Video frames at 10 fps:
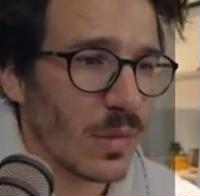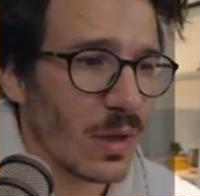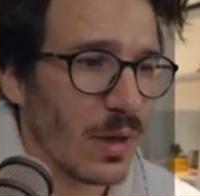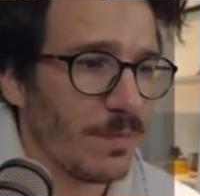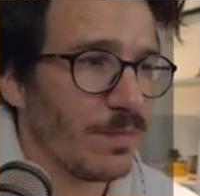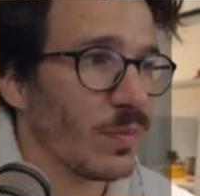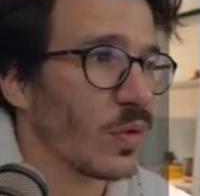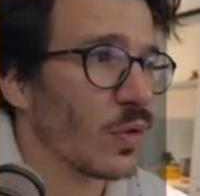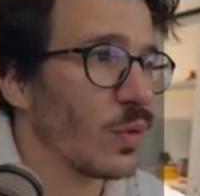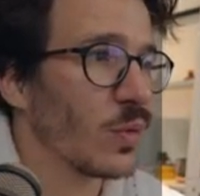Okay,
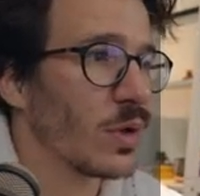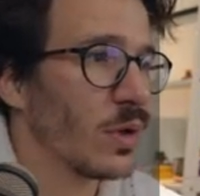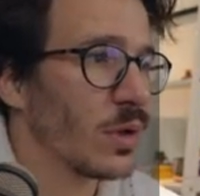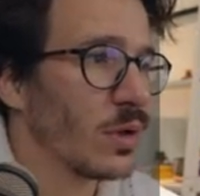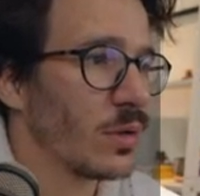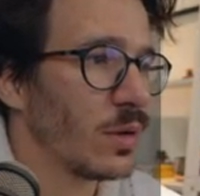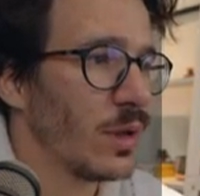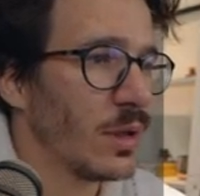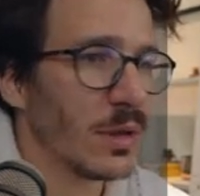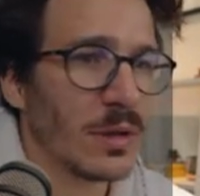so we're going to go
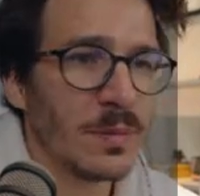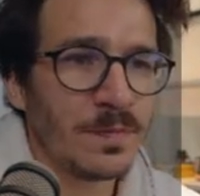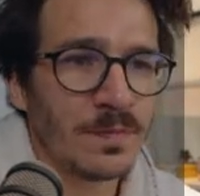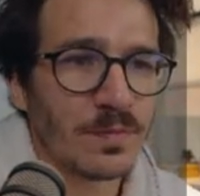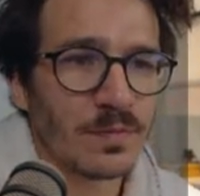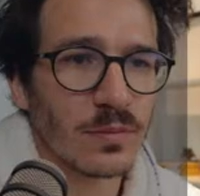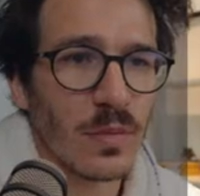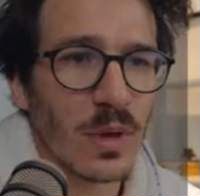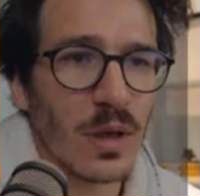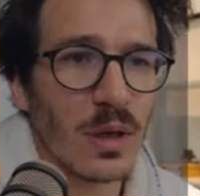here
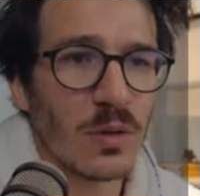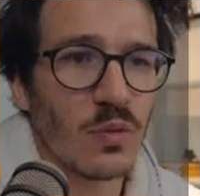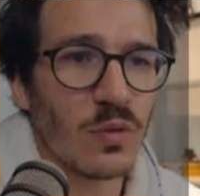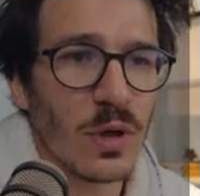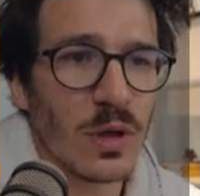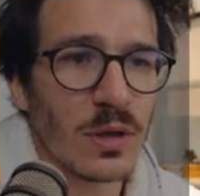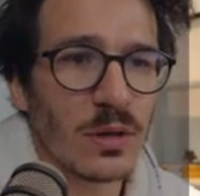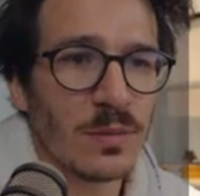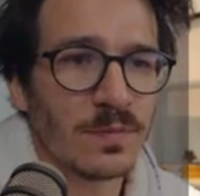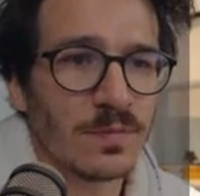and
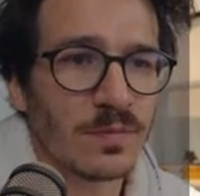run.